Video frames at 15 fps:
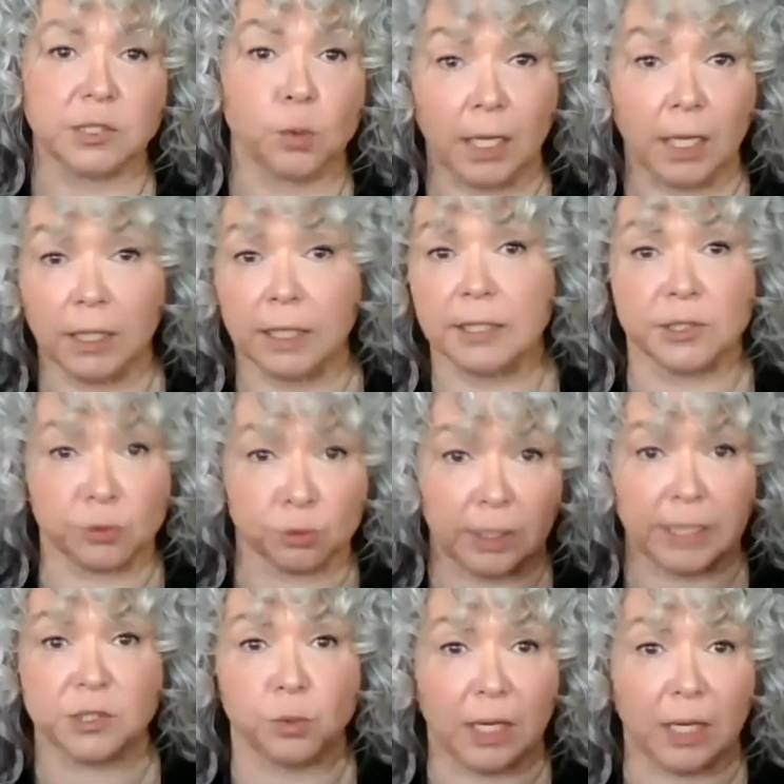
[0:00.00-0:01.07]
As
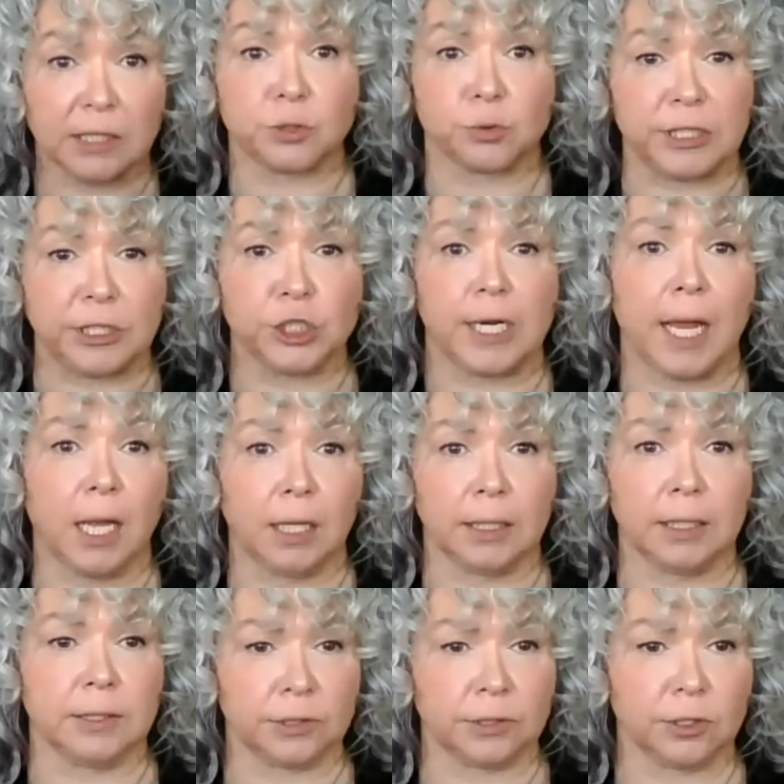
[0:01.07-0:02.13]
well as
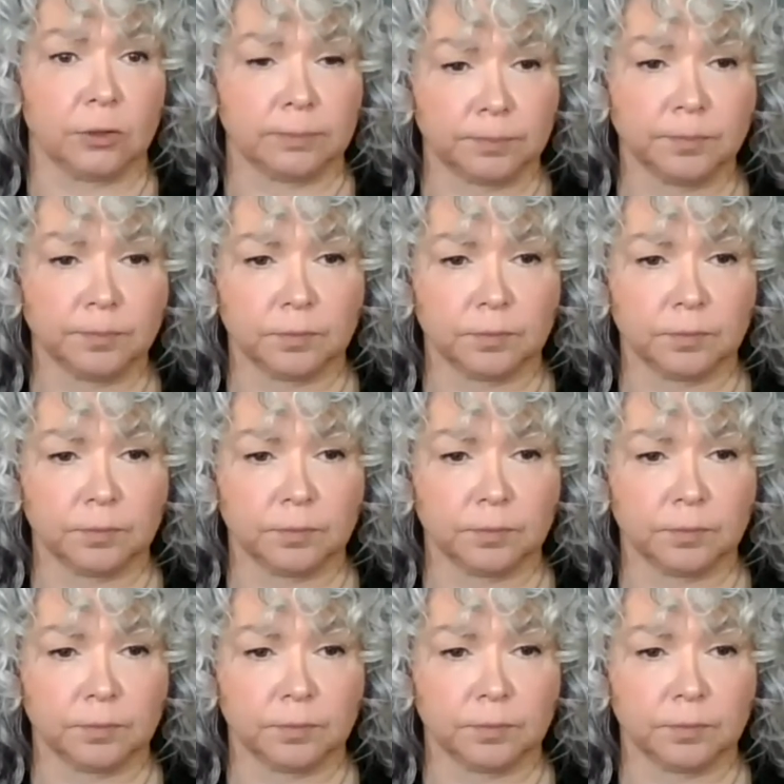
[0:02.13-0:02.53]
regionality. So